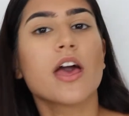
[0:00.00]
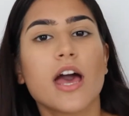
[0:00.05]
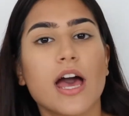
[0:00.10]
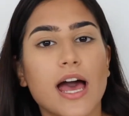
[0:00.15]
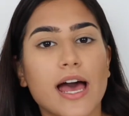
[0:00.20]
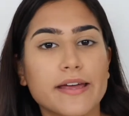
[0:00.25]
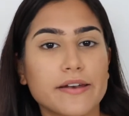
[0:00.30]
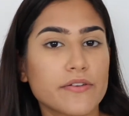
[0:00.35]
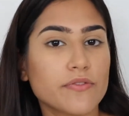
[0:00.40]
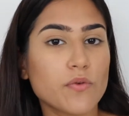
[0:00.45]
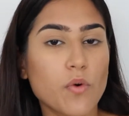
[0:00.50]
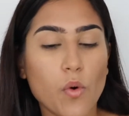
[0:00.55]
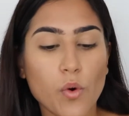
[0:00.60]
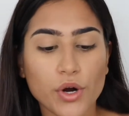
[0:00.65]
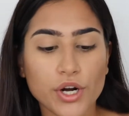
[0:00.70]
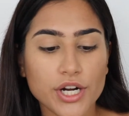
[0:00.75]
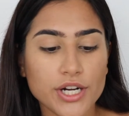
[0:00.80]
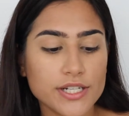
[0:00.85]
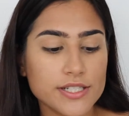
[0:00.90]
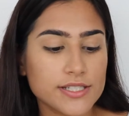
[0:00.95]
And of
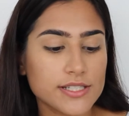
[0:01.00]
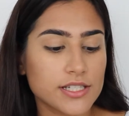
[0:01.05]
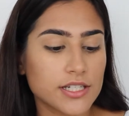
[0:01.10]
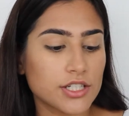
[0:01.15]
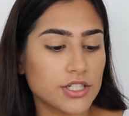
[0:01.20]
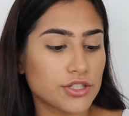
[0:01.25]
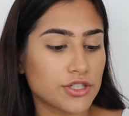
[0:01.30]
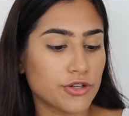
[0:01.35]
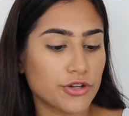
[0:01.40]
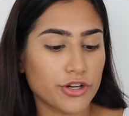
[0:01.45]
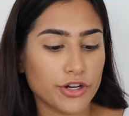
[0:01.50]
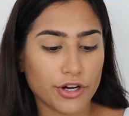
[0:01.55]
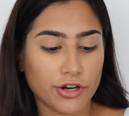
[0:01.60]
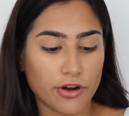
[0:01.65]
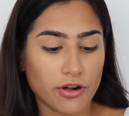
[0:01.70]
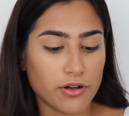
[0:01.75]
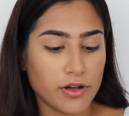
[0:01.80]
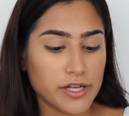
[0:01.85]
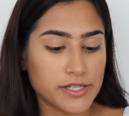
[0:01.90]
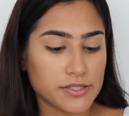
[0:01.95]
course, you know your
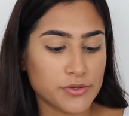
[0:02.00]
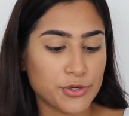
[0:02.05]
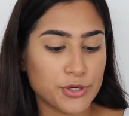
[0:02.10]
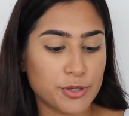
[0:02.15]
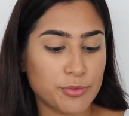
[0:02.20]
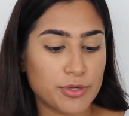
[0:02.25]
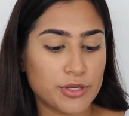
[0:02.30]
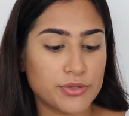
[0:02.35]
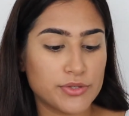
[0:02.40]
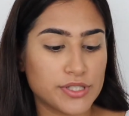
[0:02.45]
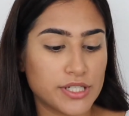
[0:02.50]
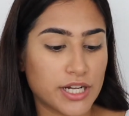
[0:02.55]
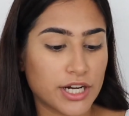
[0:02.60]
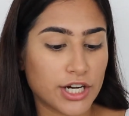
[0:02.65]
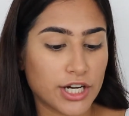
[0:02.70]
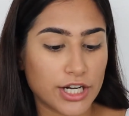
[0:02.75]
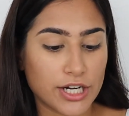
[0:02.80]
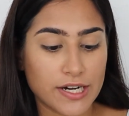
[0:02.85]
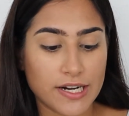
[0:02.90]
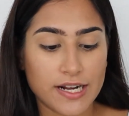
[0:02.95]
girl is going to be using
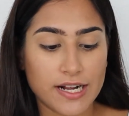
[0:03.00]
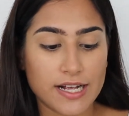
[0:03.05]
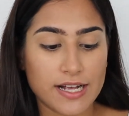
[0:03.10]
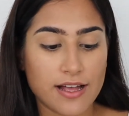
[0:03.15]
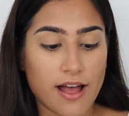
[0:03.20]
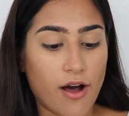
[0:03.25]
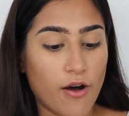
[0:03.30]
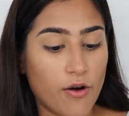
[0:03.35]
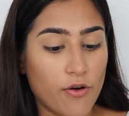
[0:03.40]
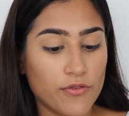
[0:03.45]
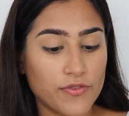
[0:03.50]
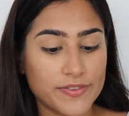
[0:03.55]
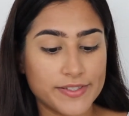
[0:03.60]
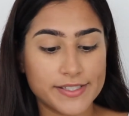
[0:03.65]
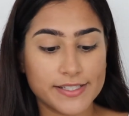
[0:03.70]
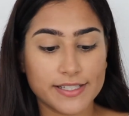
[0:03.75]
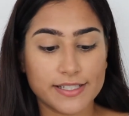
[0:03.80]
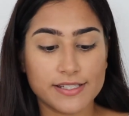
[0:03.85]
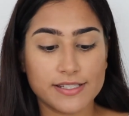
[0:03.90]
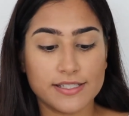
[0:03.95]
her e.l.f.
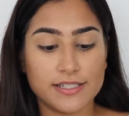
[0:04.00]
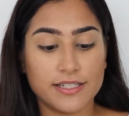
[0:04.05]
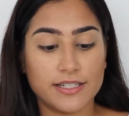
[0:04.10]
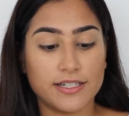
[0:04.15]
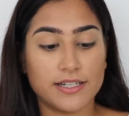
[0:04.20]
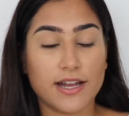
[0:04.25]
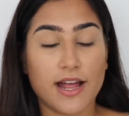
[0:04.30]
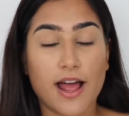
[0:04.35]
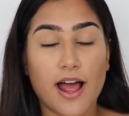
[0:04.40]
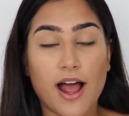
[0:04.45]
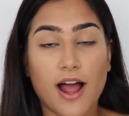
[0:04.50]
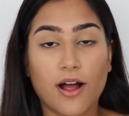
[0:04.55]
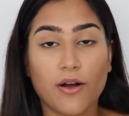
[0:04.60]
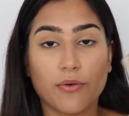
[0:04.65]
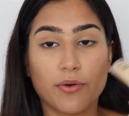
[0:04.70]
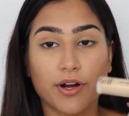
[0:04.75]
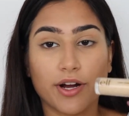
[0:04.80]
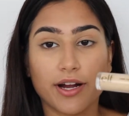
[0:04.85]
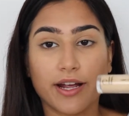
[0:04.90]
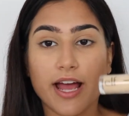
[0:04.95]

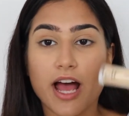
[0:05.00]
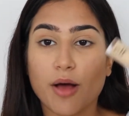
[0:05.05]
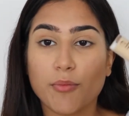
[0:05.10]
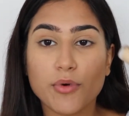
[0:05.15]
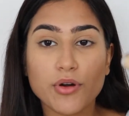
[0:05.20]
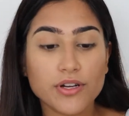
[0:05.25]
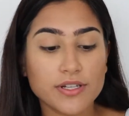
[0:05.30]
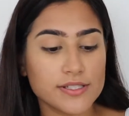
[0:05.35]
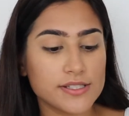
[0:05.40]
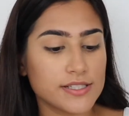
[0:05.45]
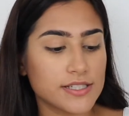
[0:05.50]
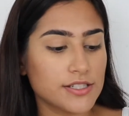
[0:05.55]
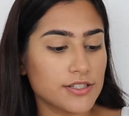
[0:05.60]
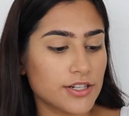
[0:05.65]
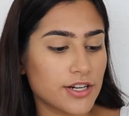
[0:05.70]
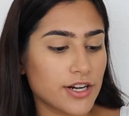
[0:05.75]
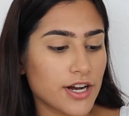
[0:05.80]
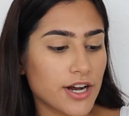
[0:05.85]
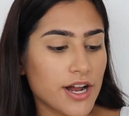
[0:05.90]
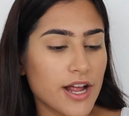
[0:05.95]
16-hour Camo
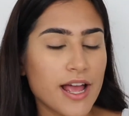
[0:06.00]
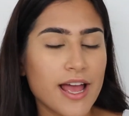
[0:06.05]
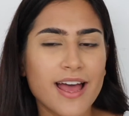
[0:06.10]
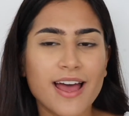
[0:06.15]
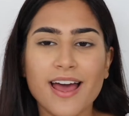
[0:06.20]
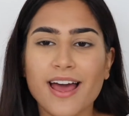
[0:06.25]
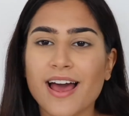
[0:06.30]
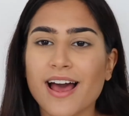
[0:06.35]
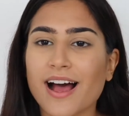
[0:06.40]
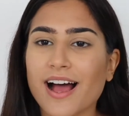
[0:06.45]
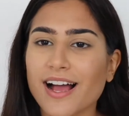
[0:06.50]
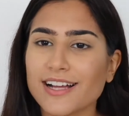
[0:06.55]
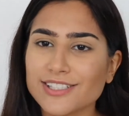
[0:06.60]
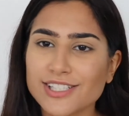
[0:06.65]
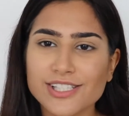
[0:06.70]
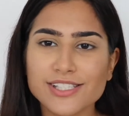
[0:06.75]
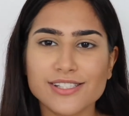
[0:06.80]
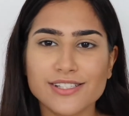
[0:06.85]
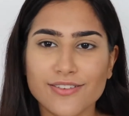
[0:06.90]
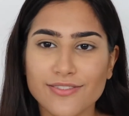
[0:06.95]
Concealer. I
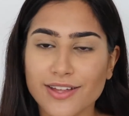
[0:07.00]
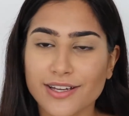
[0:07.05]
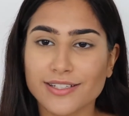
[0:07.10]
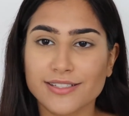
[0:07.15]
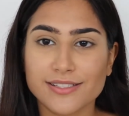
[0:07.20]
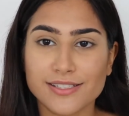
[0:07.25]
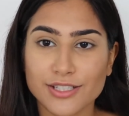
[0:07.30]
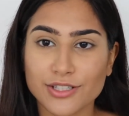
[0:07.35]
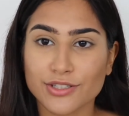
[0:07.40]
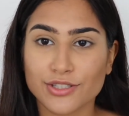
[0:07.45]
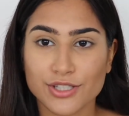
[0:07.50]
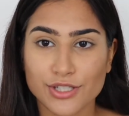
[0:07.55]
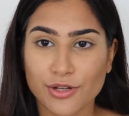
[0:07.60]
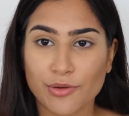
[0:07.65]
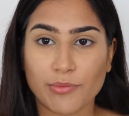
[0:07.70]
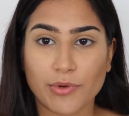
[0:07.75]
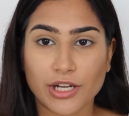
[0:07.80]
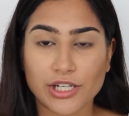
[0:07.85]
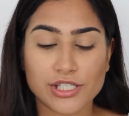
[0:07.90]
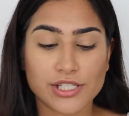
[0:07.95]
just love that concealer
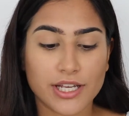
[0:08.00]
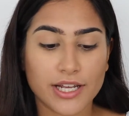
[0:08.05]
so much.